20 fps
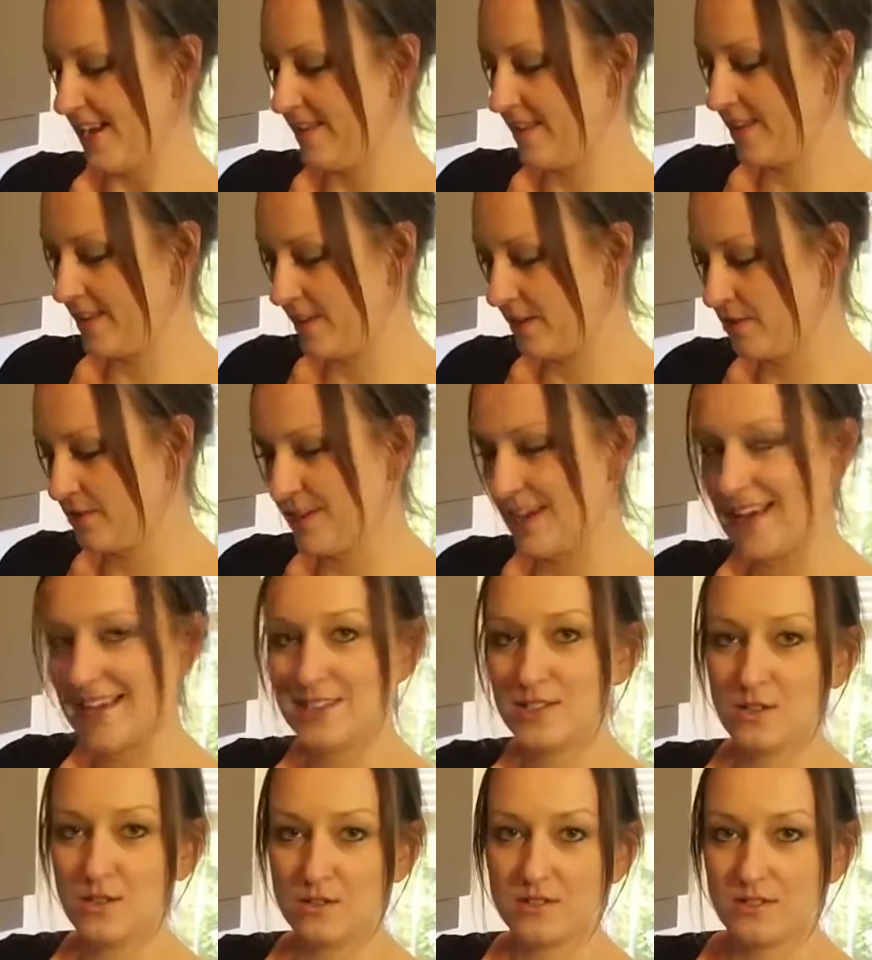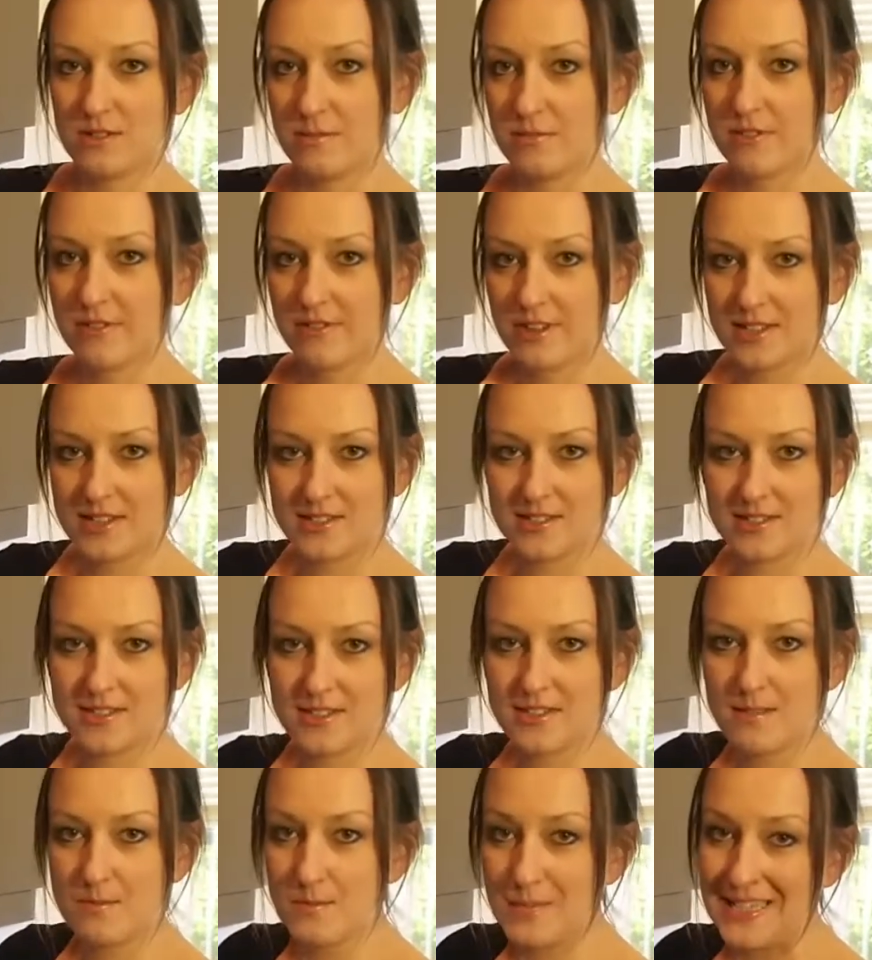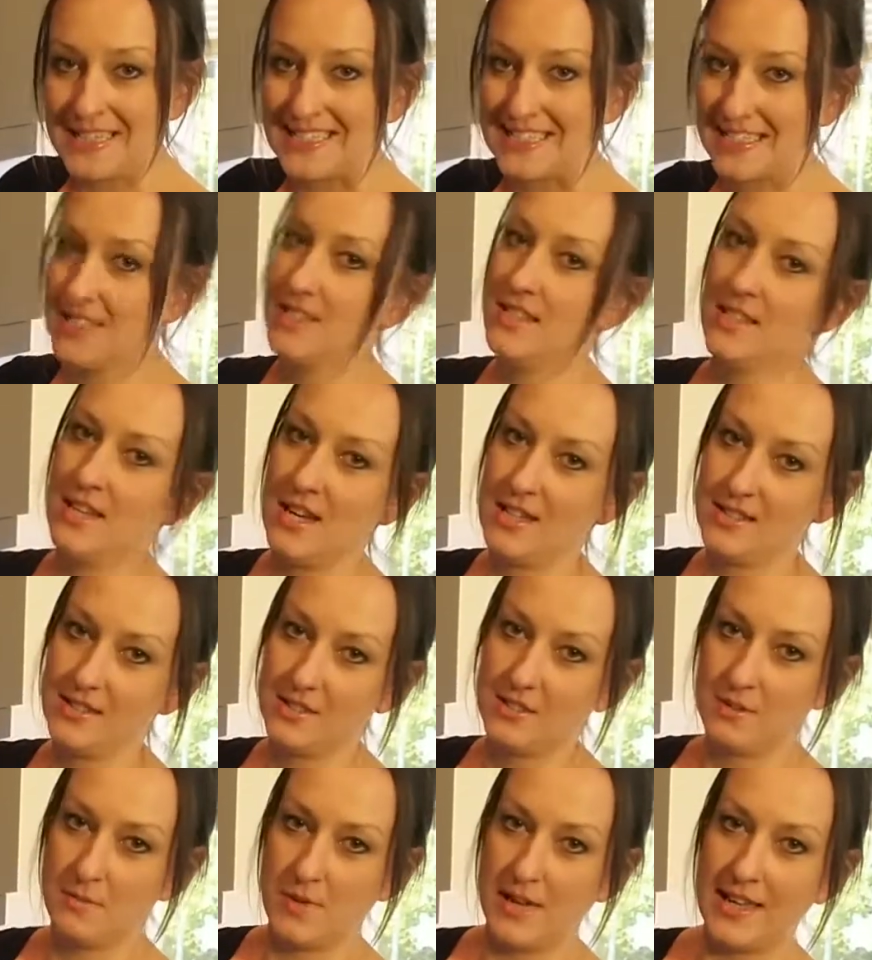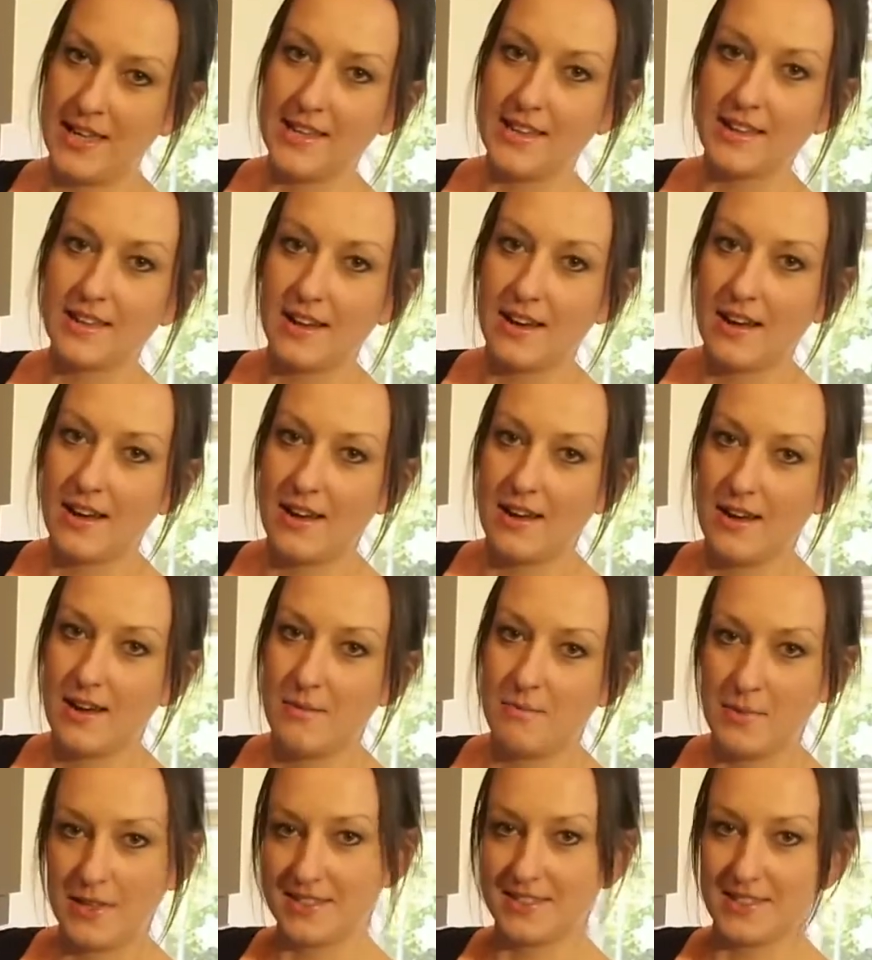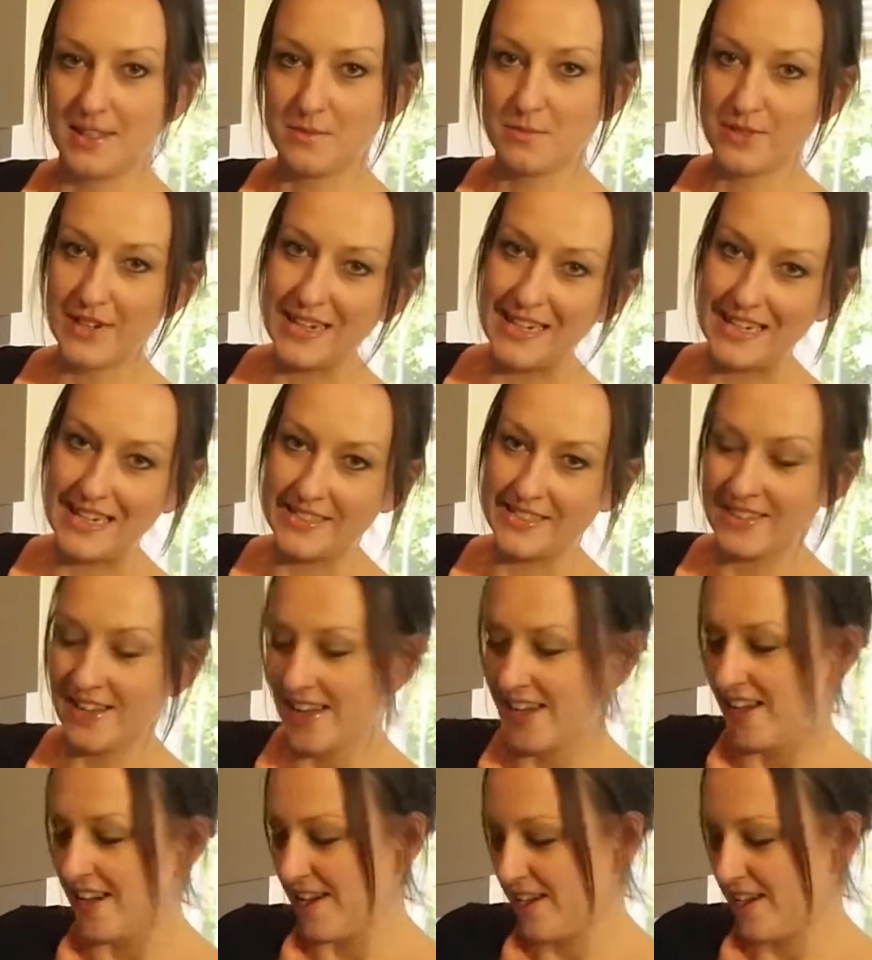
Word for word: and then I'm going to add on some crushed mixed nuts to make uh, mixed nut praline.